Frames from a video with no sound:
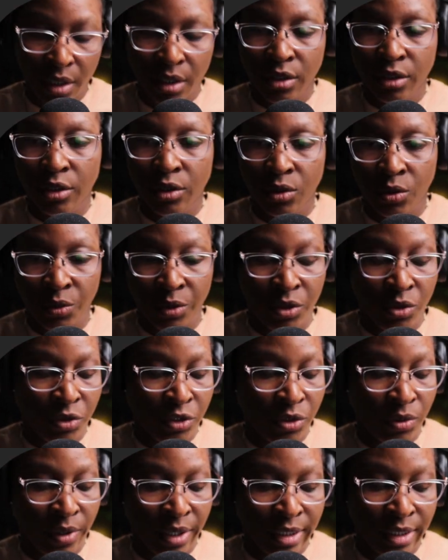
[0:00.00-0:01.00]
So we're going
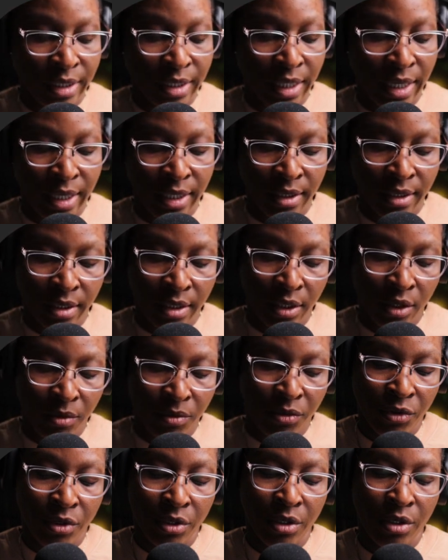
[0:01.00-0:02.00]
to assign the
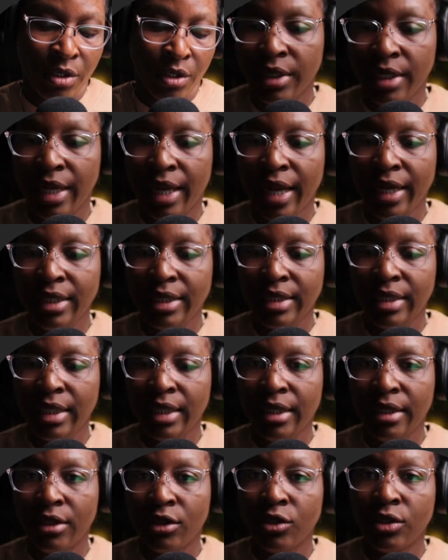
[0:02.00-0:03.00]
number
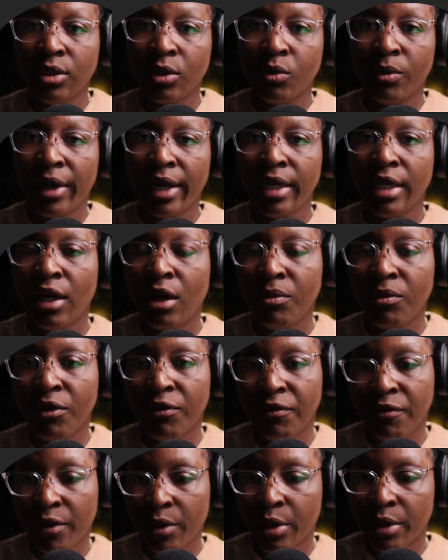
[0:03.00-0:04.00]
19 to my number
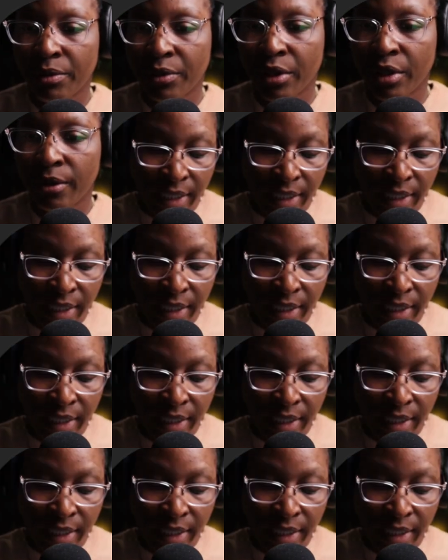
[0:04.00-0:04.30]
variable.